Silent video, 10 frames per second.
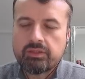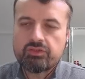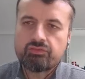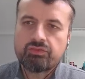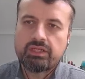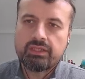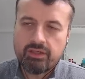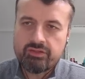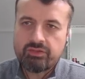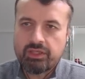this really
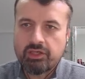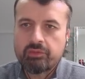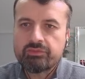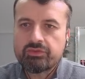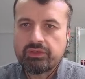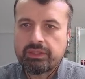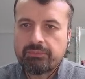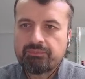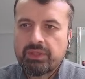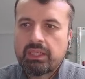nice looking home
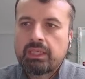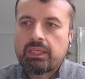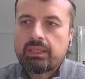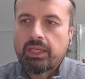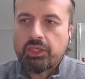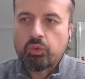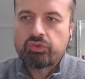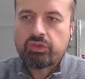screen. Now you can